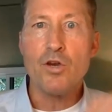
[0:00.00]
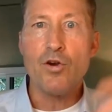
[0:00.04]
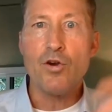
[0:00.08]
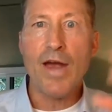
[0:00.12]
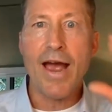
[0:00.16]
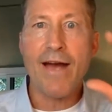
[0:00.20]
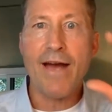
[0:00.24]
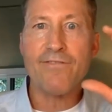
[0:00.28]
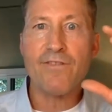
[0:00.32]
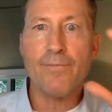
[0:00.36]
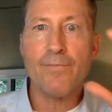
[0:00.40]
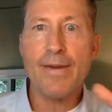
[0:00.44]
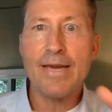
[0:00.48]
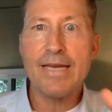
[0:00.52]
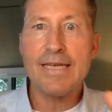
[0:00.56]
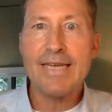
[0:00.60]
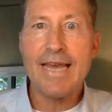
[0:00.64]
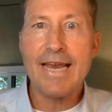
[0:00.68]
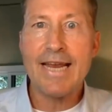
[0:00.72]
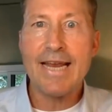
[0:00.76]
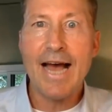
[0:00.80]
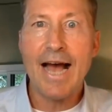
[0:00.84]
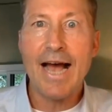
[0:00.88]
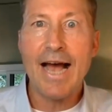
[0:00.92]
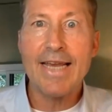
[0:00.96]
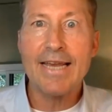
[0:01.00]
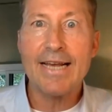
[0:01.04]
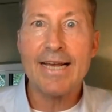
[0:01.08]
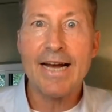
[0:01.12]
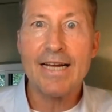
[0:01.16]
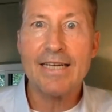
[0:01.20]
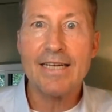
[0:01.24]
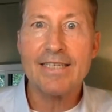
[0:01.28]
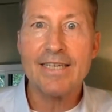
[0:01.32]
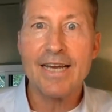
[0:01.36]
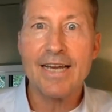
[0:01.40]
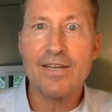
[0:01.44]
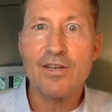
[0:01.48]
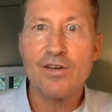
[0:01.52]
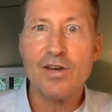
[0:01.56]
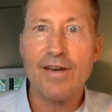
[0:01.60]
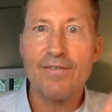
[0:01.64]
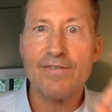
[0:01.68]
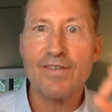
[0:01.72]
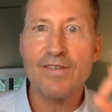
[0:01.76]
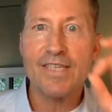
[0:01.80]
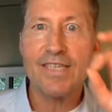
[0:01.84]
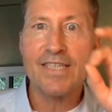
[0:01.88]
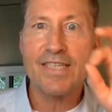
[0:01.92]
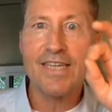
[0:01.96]
have to maintain eye contact. You have
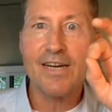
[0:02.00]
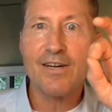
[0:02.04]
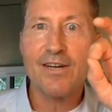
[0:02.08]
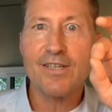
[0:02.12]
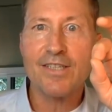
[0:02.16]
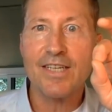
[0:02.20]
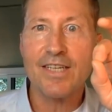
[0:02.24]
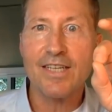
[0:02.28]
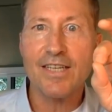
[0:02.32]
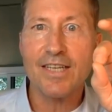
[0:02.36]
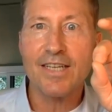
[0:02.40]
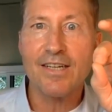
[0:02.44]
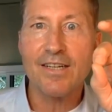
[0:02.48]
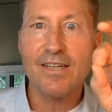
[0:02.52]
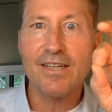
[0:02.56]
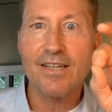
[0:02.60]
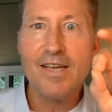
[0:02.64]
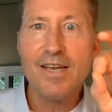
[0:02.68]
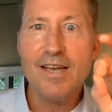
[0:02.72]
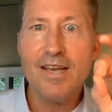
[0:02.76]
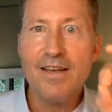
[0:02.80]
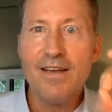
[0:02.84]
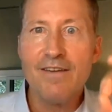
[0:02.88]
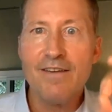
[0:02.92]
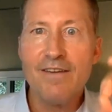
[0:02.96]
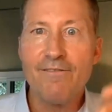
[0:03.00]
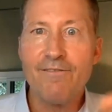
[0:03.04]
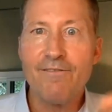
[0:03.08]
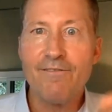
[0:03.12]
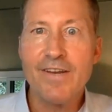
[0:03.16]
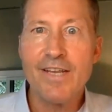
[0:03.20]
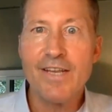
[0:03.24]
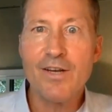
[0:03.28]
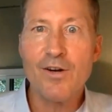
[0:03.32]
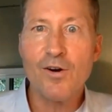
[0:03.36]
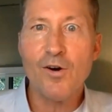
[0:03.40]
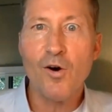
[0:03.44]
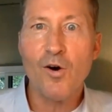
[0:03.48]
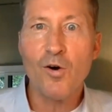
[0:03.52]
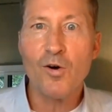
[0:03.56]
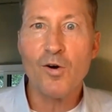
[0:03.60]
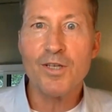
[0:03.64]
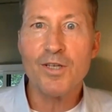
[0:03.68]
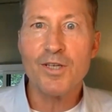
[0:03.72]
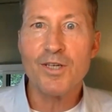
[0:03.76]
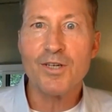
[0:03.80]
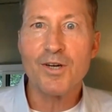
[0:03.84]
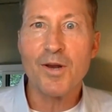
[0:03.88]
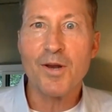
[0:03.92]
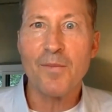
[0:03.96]
to stare at the little video hole in
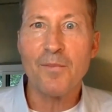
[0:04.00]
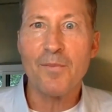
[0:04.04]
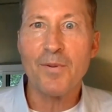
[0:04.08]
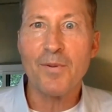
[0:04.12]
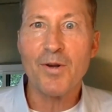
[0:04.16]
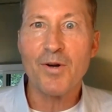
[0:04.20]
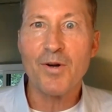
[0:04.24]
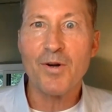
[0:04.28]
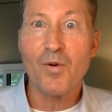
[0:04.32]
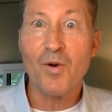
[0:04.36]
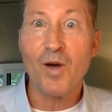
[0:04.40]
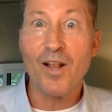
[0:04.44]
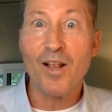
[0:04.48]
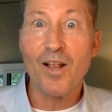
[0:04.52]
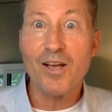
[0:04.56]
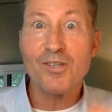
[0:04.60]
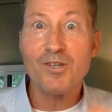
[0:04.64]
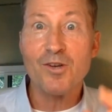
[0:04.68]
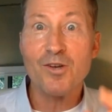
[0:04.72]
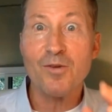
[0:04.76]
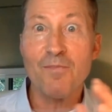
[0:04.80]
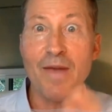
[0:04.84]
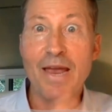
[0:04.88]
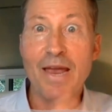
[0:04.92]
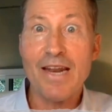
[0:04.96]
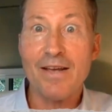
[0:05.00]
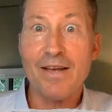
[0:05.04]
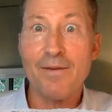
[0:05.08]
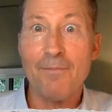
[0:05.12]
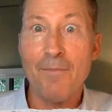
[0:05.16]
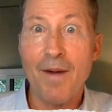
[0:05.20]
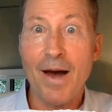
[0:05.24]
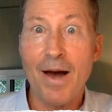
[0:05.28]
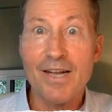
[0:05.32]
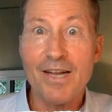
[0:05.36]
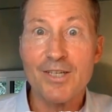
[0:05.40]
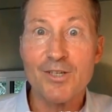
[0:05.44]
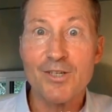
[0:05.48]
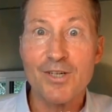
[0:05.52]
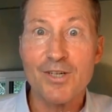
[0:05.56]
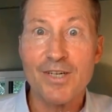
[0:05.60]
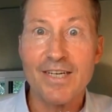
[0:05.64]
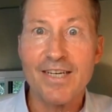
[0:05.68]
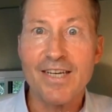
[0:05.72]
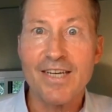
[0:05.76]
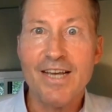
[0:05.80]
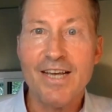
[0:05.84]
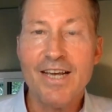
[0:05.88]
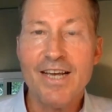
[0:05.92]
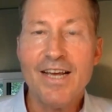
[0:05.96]
your computer while also monitoring
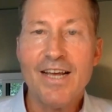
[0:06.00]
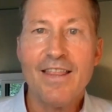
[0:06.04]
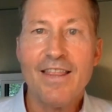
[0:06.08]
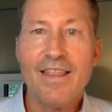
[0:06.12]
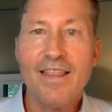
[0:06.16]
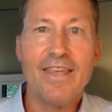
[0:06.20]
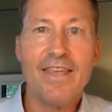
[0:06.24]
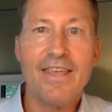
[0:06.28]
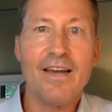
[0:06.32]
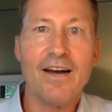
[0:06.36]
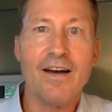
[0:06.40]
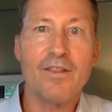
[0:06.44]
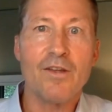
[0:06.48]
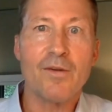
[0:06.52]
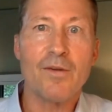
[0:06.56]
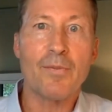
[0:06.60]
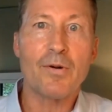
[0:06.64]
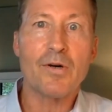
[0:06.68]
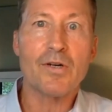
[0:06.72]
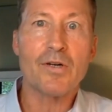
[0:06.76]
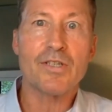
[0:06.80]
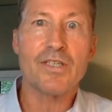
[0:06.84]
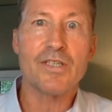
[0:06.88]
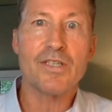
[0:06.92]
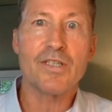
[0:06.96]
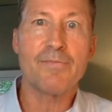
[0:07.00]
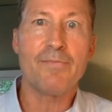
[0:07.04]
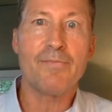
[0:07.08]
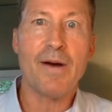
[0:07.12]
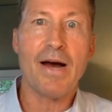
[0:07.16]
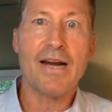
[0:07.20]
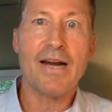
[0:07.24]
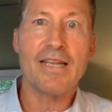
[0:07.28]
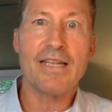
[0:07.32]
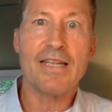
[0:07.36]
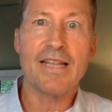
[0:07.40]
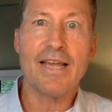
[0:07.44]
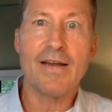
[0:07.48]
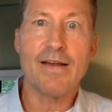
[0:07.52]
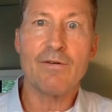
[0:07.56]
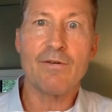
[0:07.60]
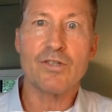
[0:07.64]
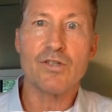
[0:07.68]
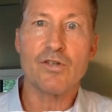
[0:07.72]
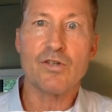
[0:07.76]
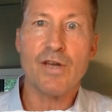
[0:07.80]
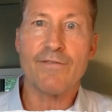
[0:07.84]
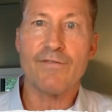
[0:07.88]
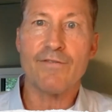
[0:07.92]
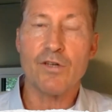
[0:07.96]
the other person's body language.
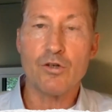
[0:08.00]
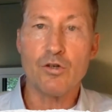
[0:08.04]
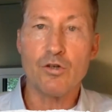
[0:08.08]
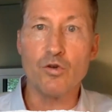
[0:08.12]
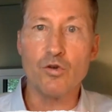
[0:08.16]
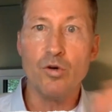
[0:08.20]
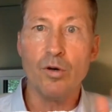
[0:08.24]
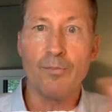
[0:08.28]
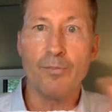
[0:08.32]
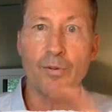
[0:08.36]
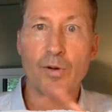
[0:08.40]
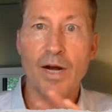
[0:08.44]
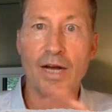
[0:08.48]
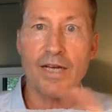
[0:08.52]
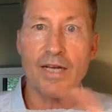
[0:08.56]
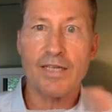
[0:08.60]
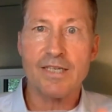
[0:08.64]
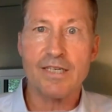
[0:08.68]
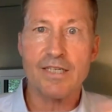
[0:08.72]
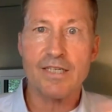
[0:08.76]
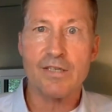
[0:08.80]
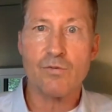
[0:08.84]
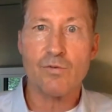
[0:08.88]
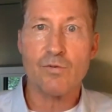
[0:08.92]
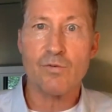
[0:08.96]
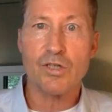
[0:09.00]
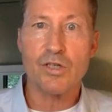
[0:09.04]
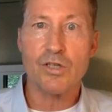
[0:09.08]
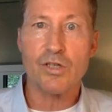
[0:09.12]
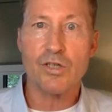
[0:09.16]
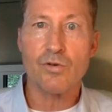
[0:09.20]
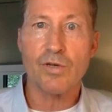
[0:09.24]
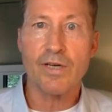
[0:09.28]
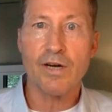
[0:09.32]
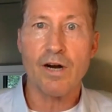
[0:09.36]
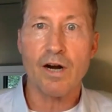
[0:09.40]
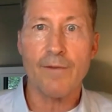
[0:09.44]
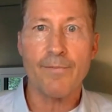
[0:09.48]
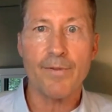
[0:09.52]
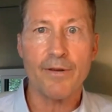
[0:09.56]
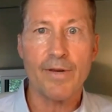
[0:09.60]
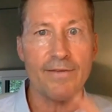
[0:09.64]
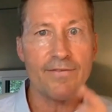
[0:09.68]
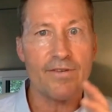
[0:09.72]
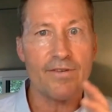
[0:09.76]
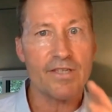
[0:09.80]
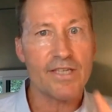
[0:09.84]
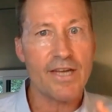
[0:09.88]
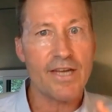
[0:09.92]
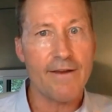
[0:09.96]
So you have to dual process it, which is really hard, but you
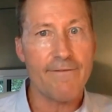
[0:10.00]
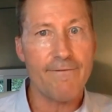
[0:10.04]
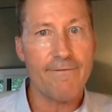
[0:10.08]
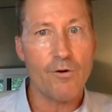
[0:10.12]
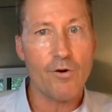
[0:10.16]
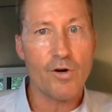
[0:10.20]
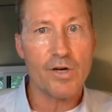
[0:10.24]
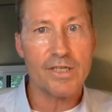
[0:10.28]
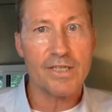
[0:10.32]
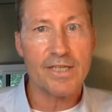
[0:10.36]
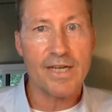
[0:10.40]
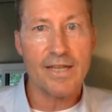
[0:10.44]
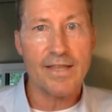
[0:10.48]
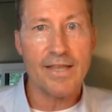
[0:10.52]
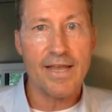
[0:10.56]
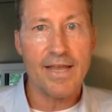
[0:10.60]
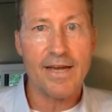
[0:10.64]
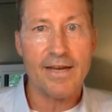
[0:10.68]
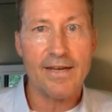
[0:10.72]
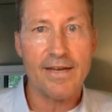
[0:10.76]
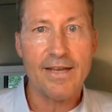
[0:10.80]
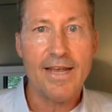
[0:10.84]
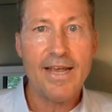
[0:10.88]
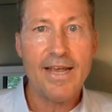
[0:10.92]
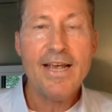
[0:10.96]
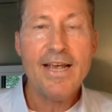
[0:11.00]
have to stay focused on that.